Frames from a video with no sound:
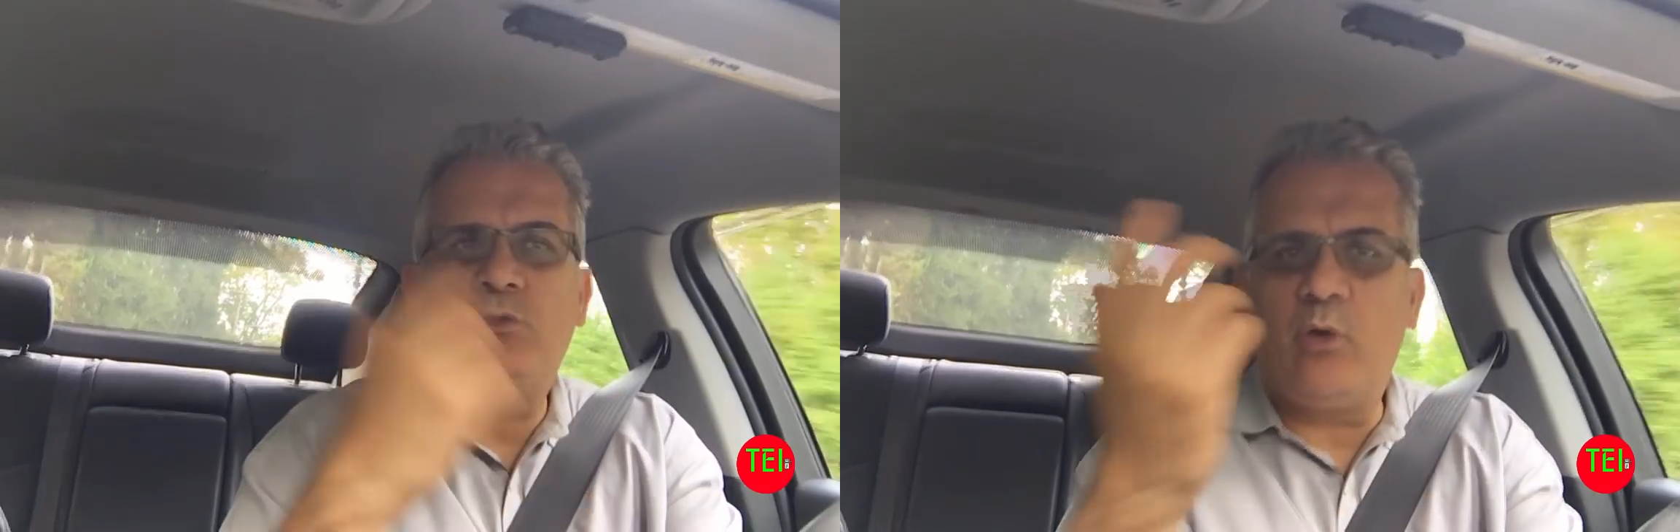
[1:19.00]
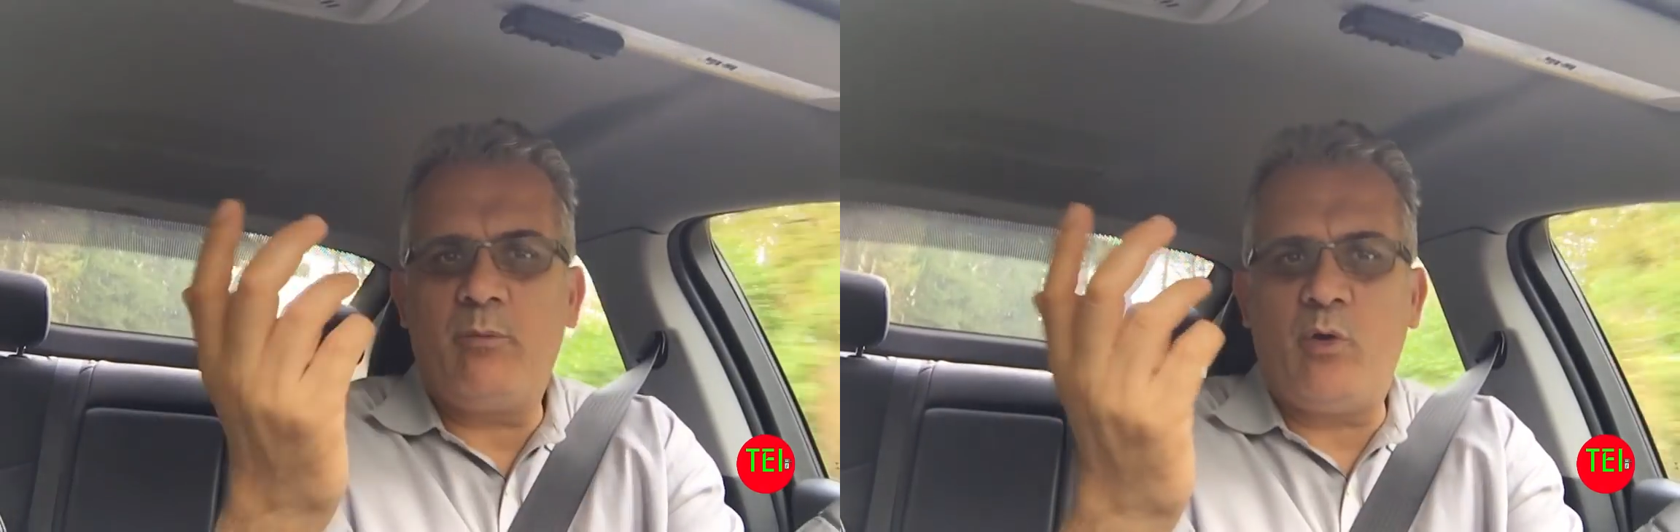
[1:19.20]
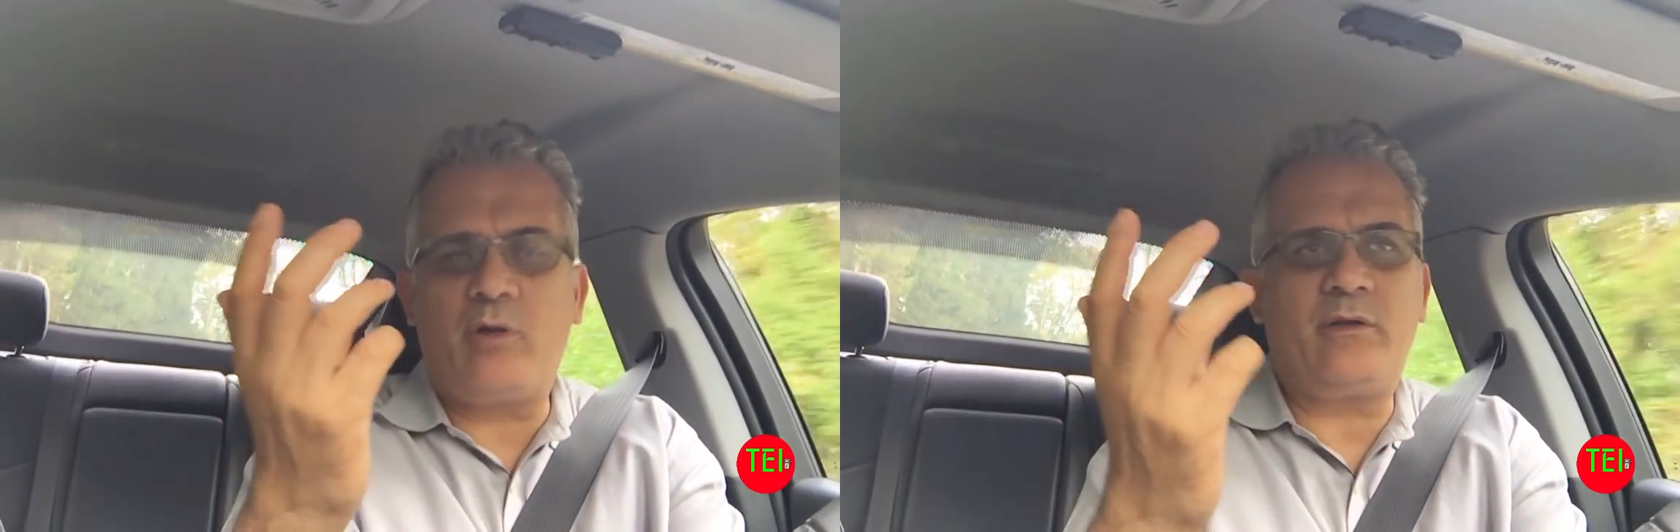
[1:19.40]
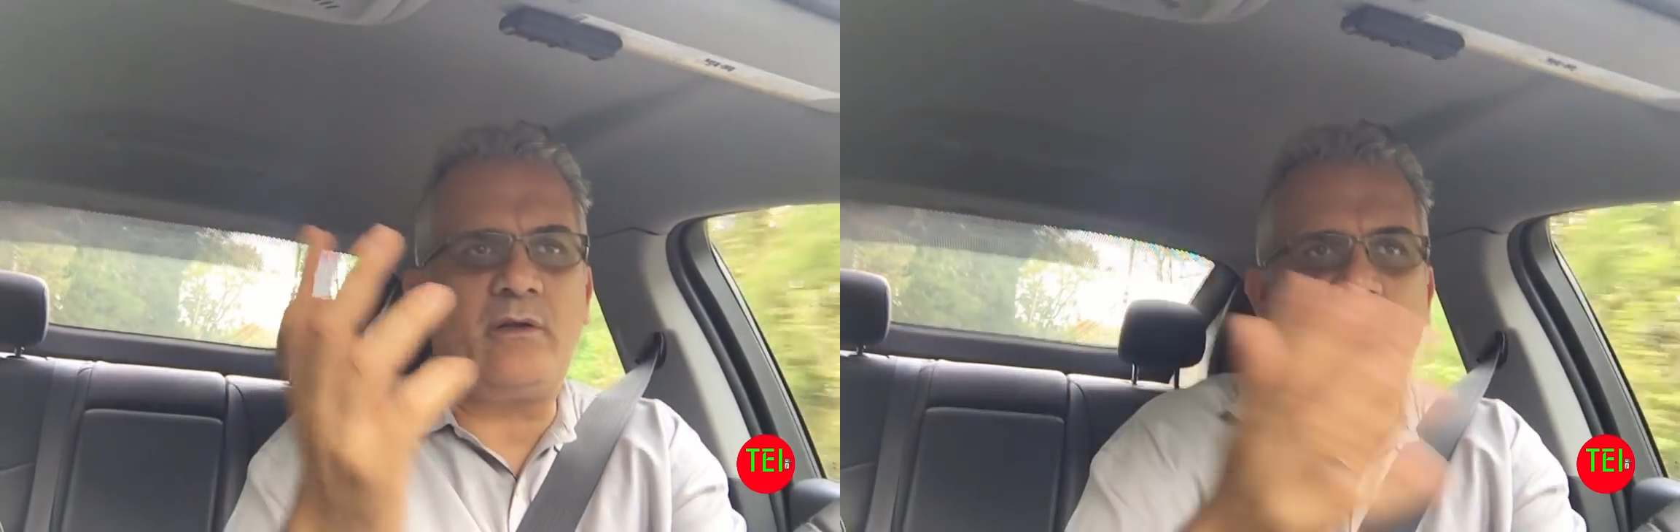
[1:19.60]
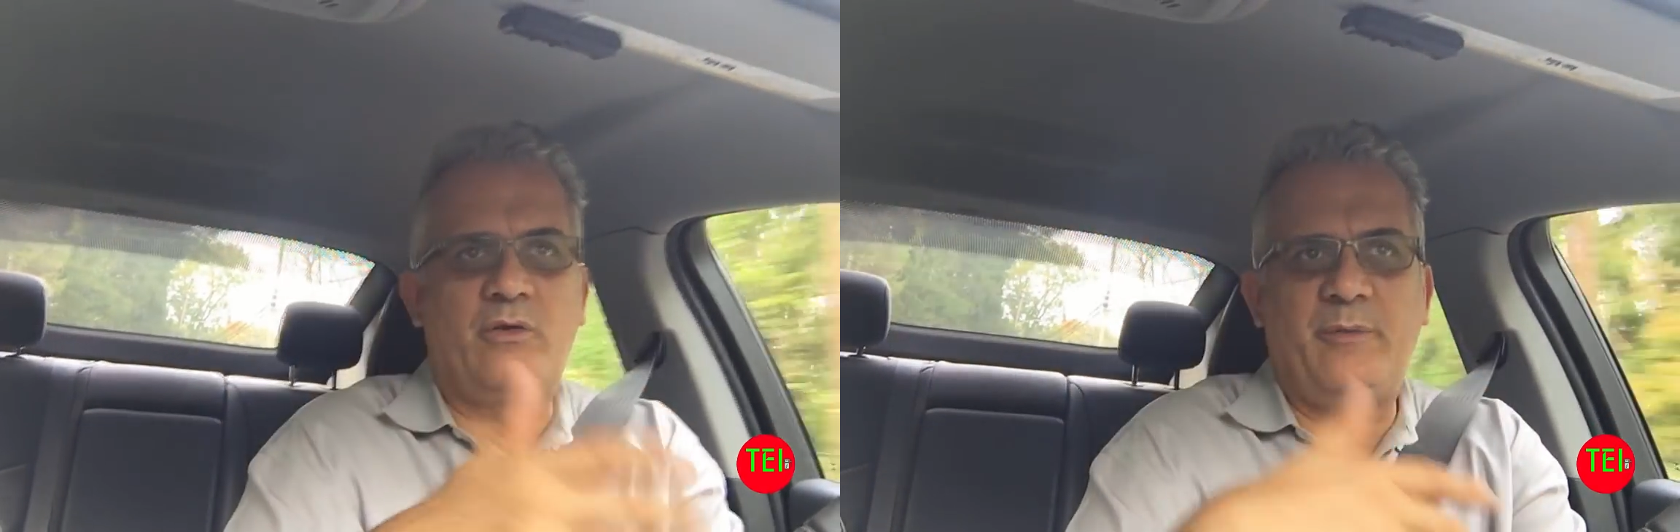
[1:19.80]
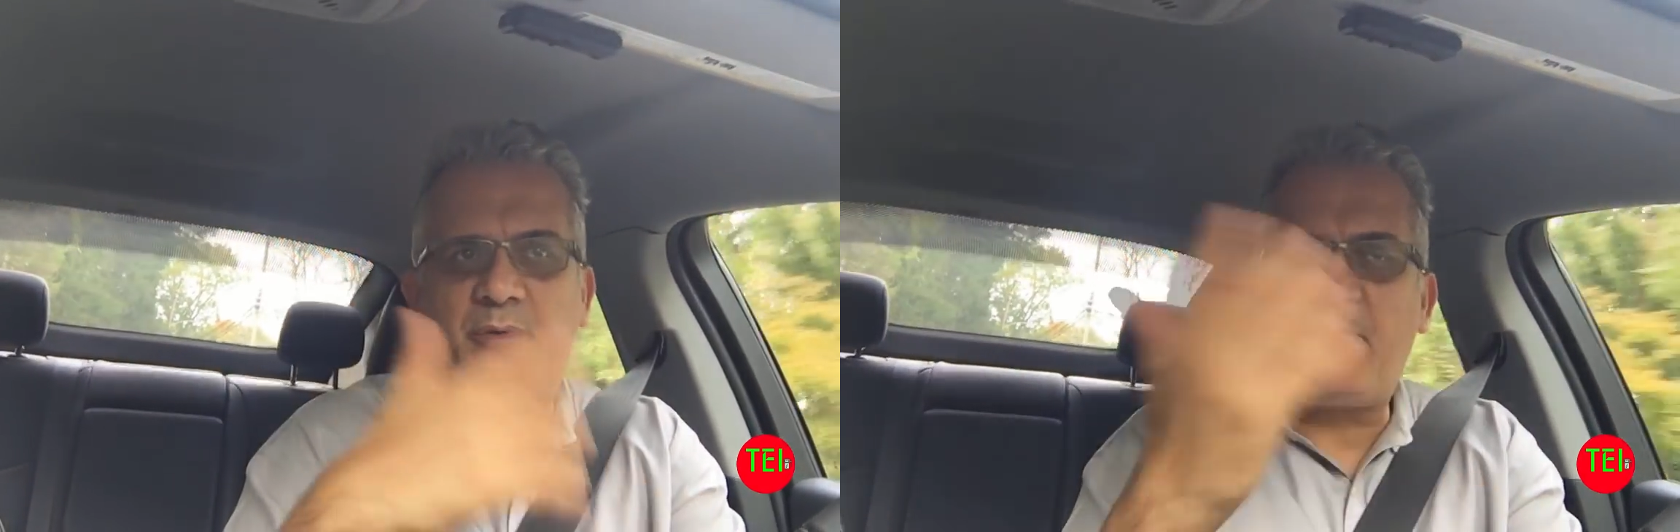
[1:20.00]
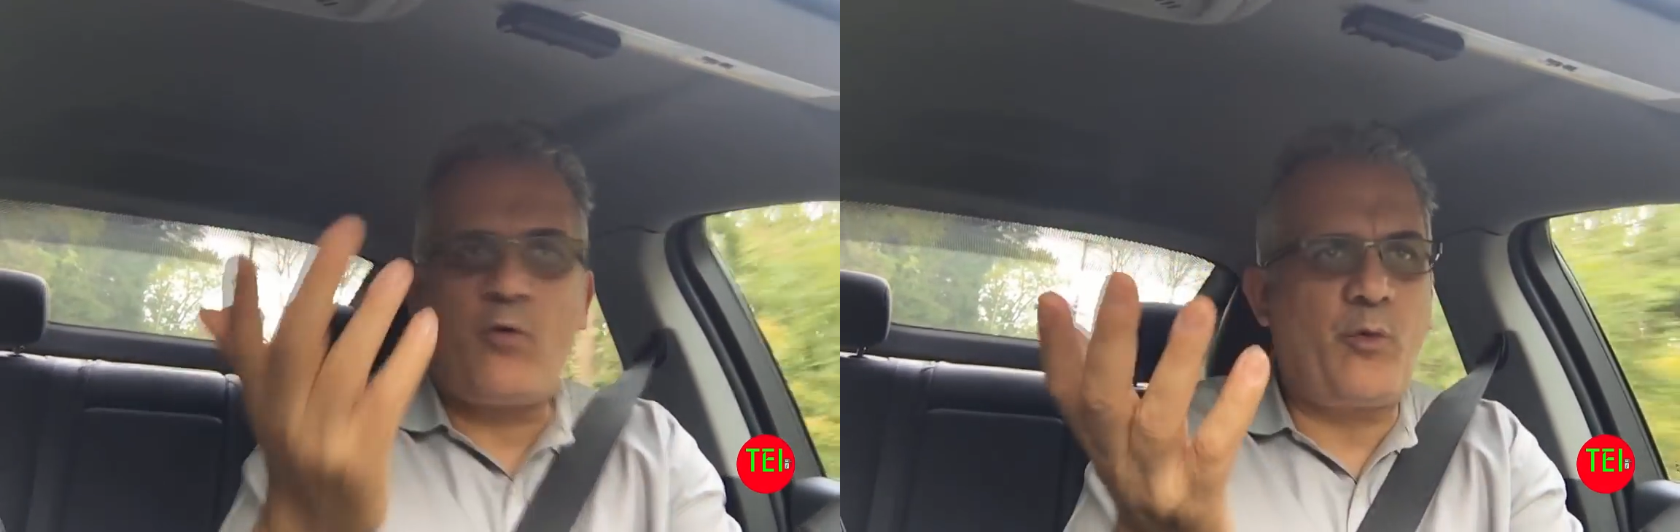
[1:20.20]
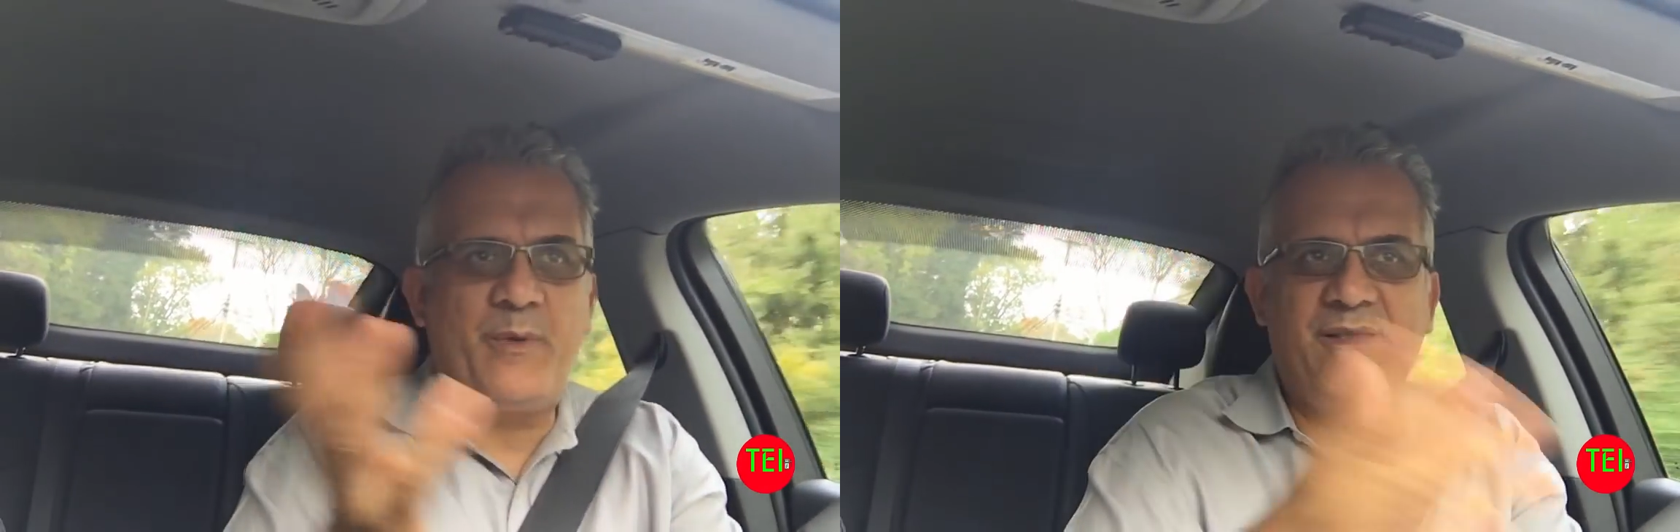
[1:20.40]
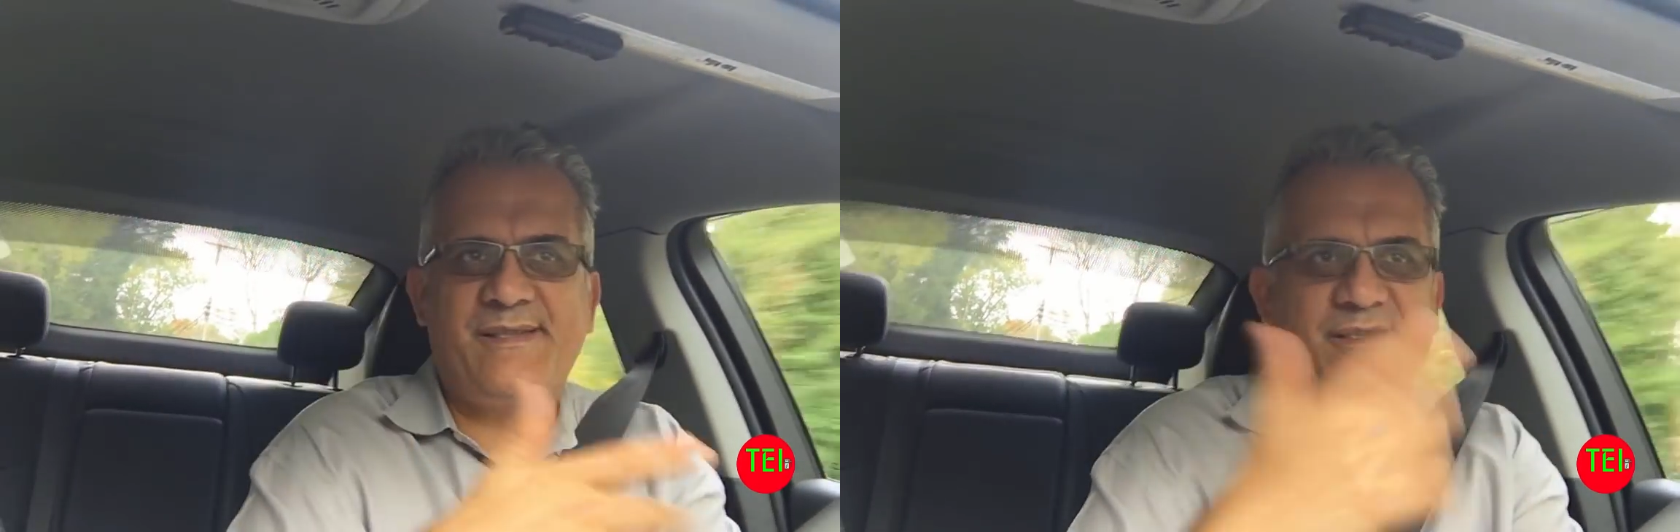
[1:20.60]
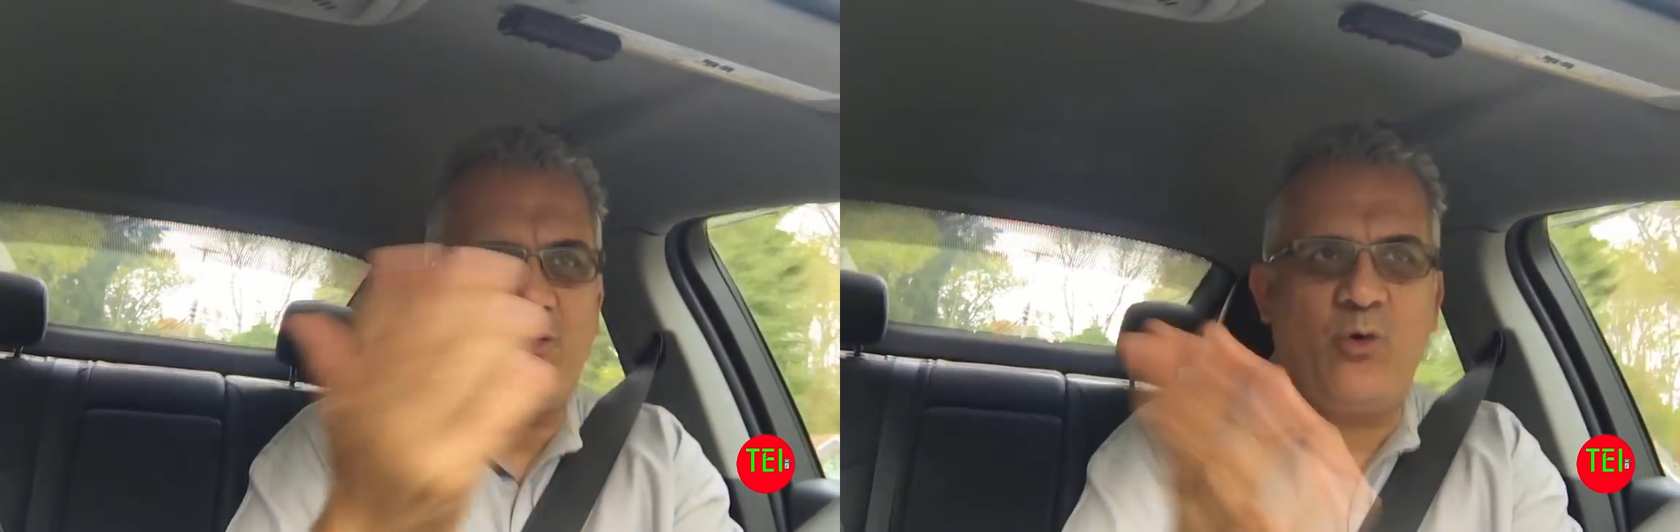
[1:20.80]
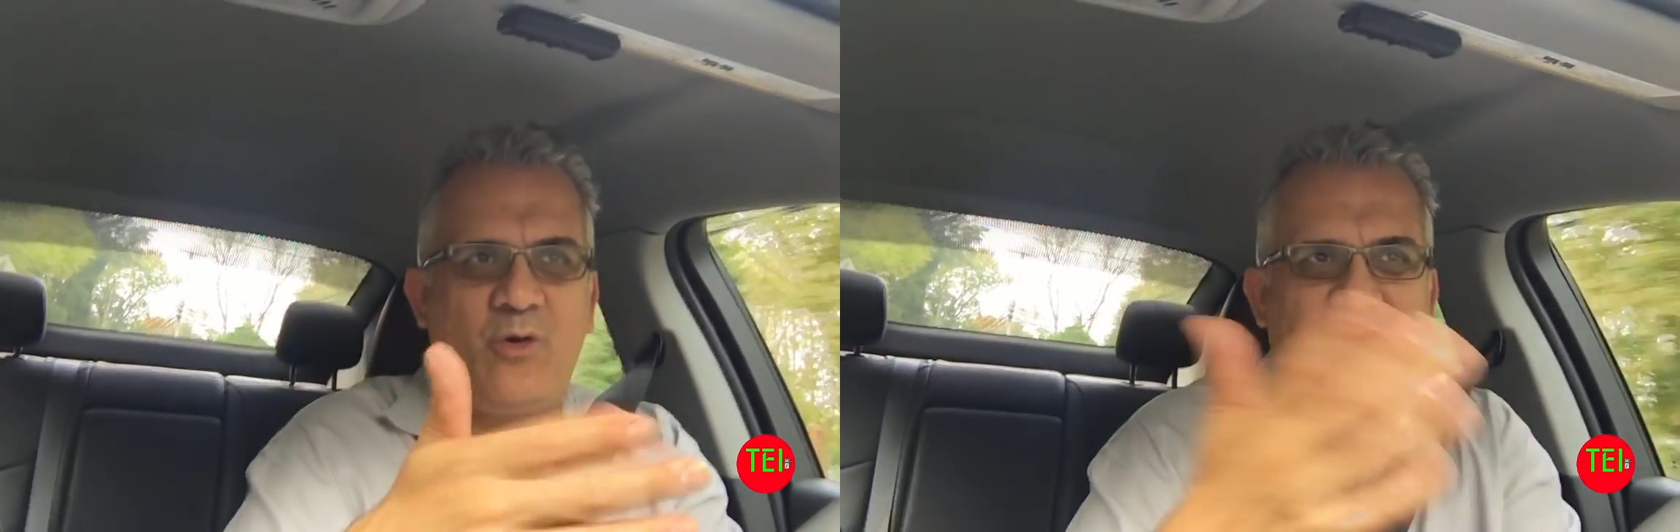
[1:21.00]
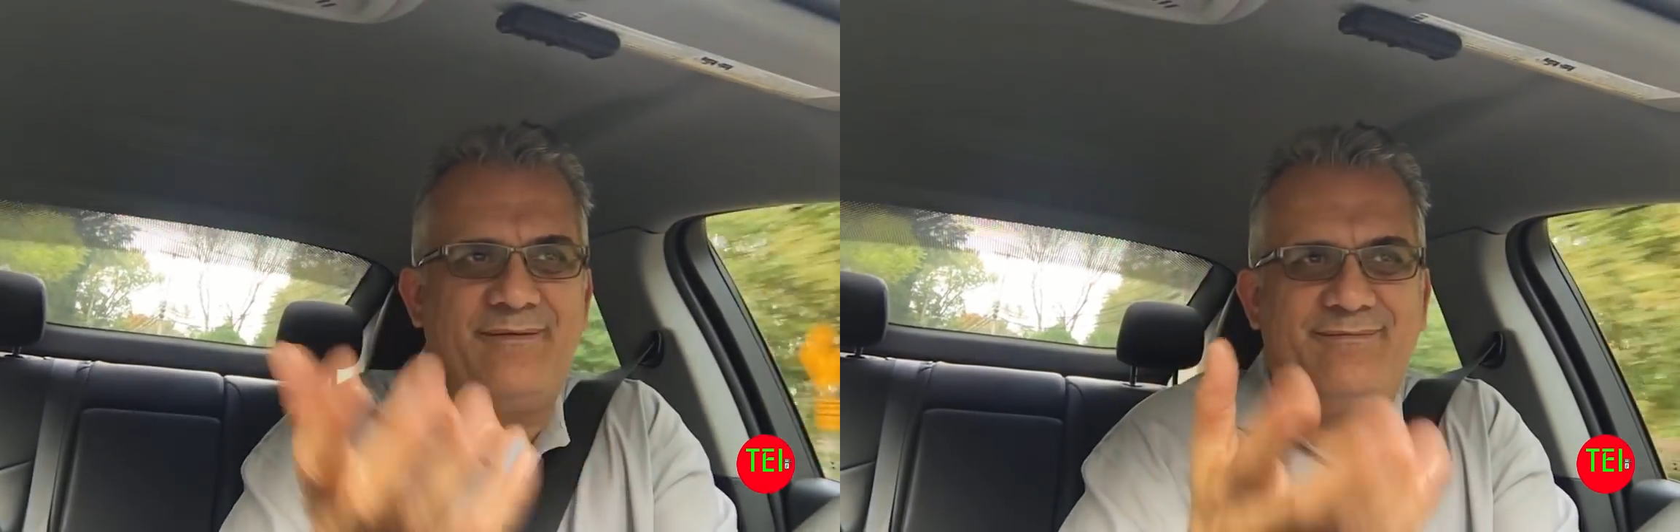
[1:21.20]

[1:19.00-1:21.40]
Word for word: dual motor or the performance it's all